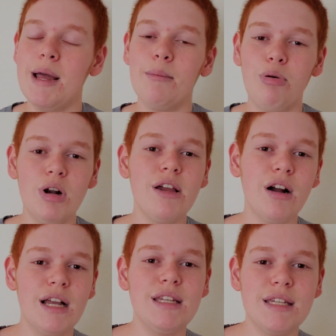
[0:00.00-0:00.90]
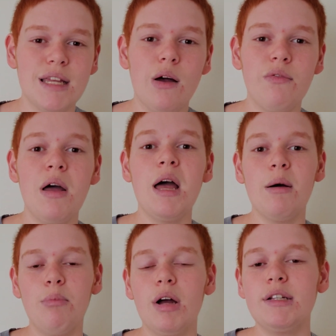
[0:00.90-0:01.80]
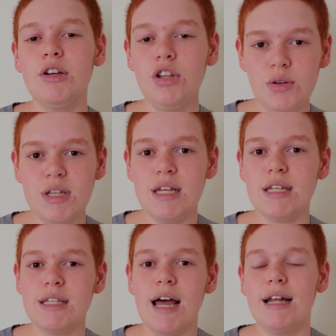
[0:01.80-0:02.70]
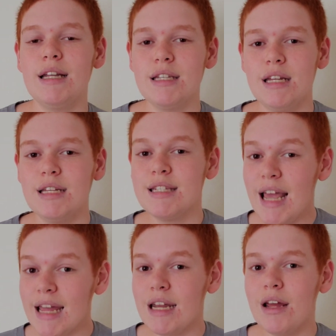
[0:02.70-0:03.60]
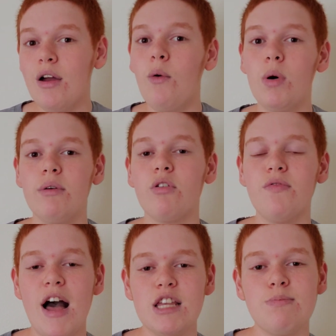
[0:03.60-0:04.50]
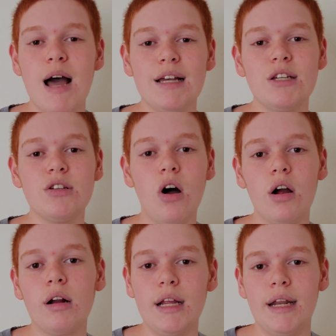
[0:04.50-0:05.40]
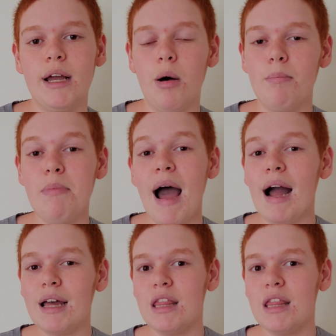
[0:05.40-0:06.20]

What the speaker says: pretty crazy stuff. But good news is that Disney said whenever Fast Passes are ready to come back,